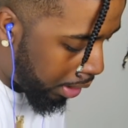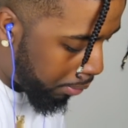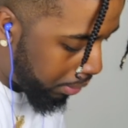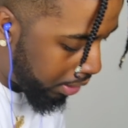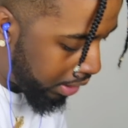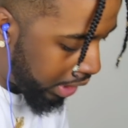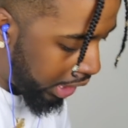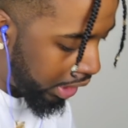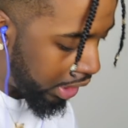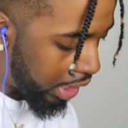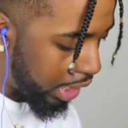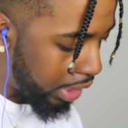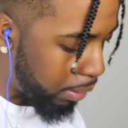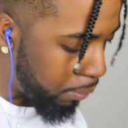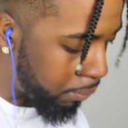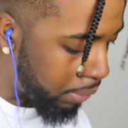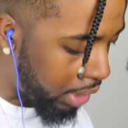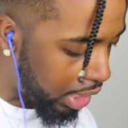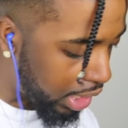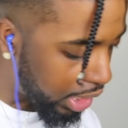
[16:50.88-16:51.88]
I'm going to take it out
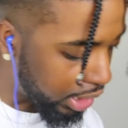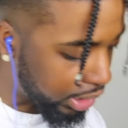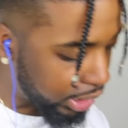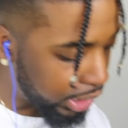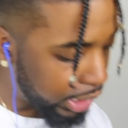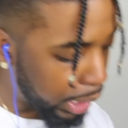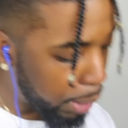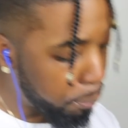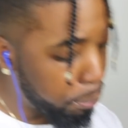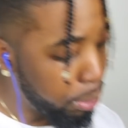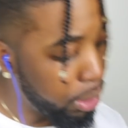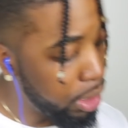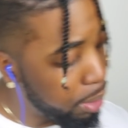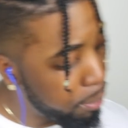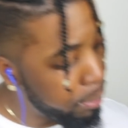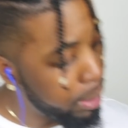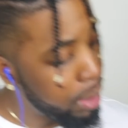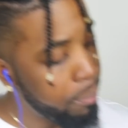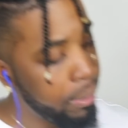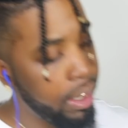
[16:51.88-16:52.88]
the bag, because I put
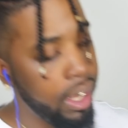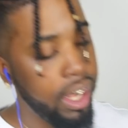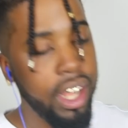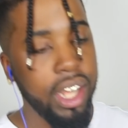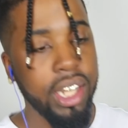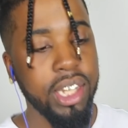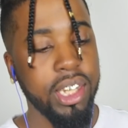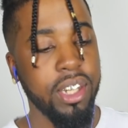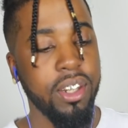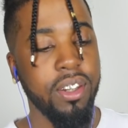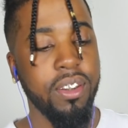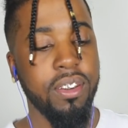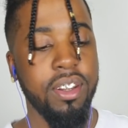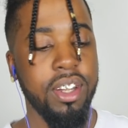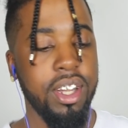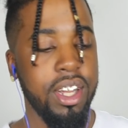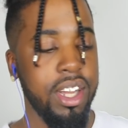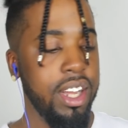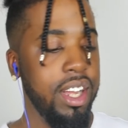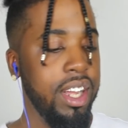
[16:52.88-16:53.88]
them in the bag,
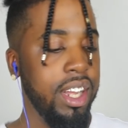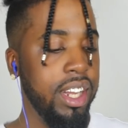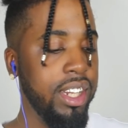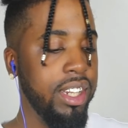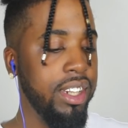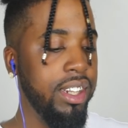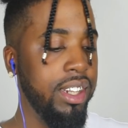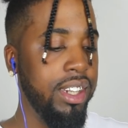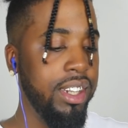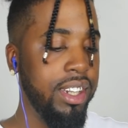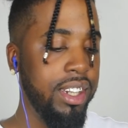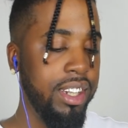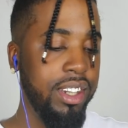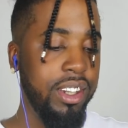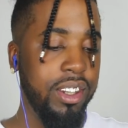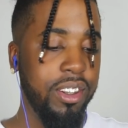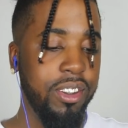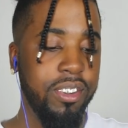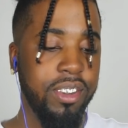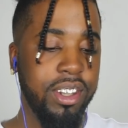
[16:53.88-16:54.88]
so, cause,
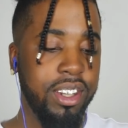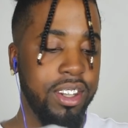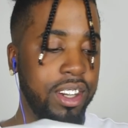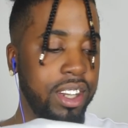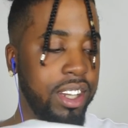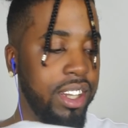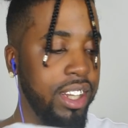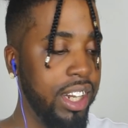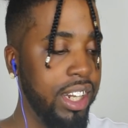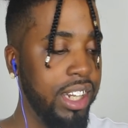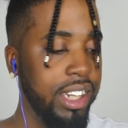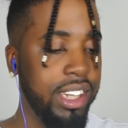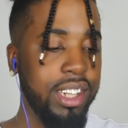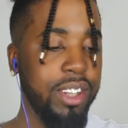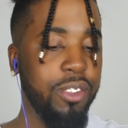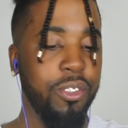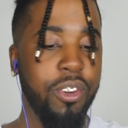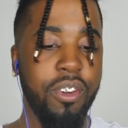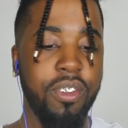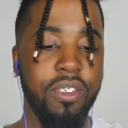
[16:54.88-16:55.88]
you know, so the
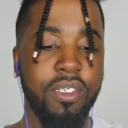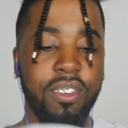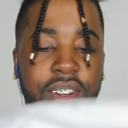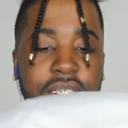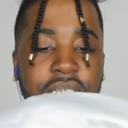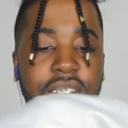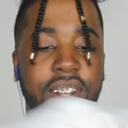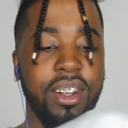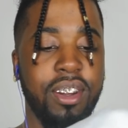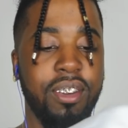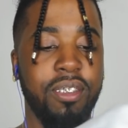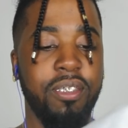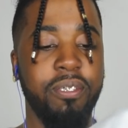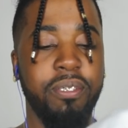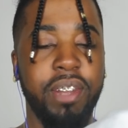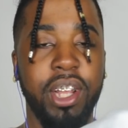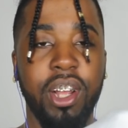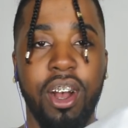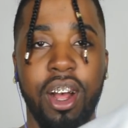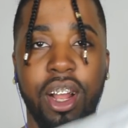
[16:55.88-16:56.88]
dust won't, you know,
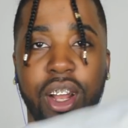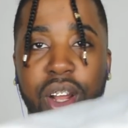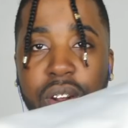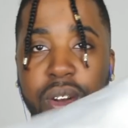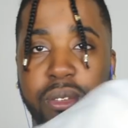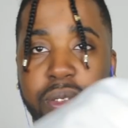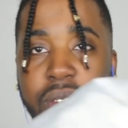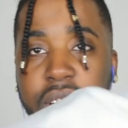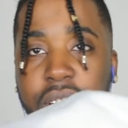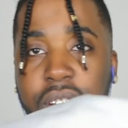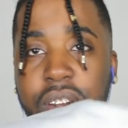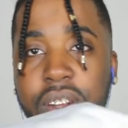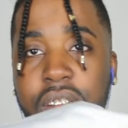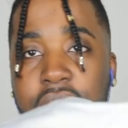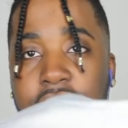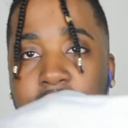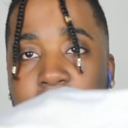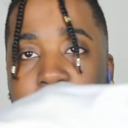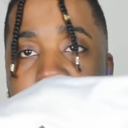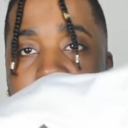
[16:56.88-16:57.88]
be all on them. So
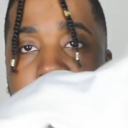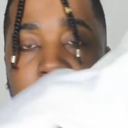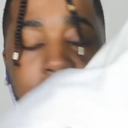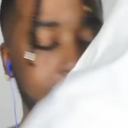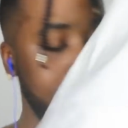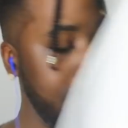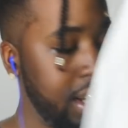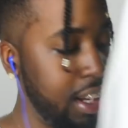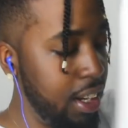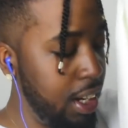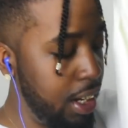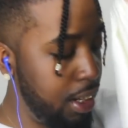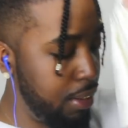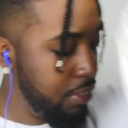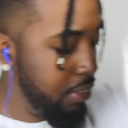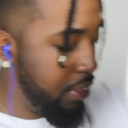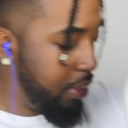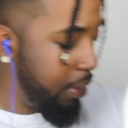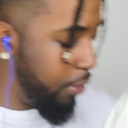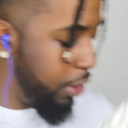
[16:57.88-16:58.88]
they
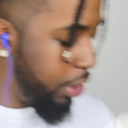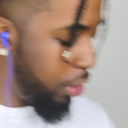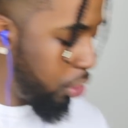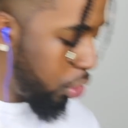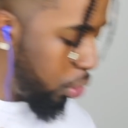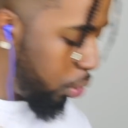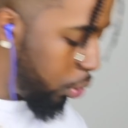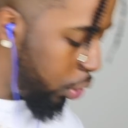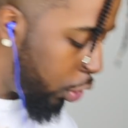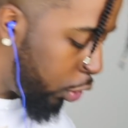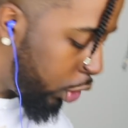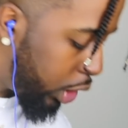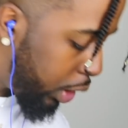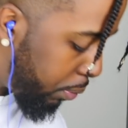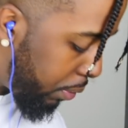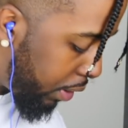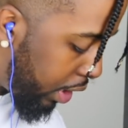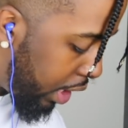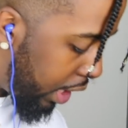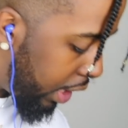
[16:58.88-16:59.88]
come with two
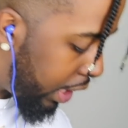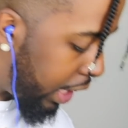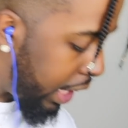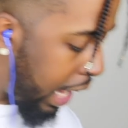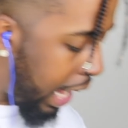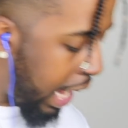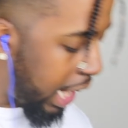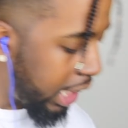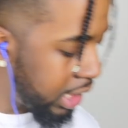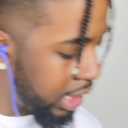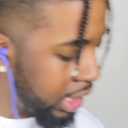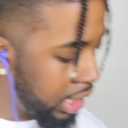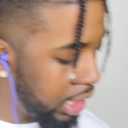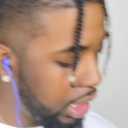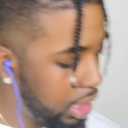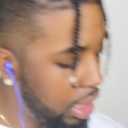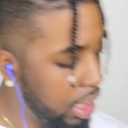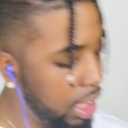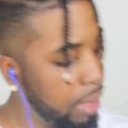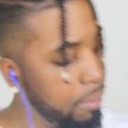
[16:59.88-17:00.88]
Gucci bags, they
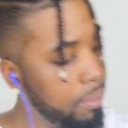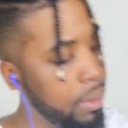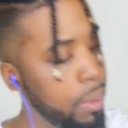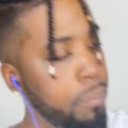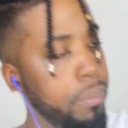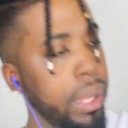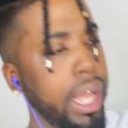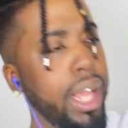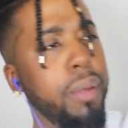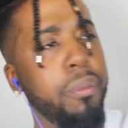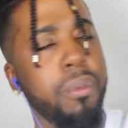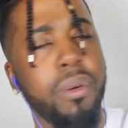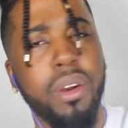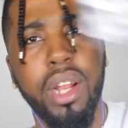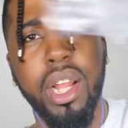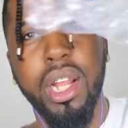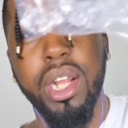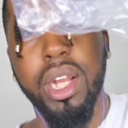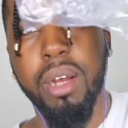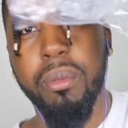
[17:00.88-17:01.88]
actually come in
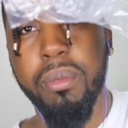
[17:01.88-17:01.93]
paper, and they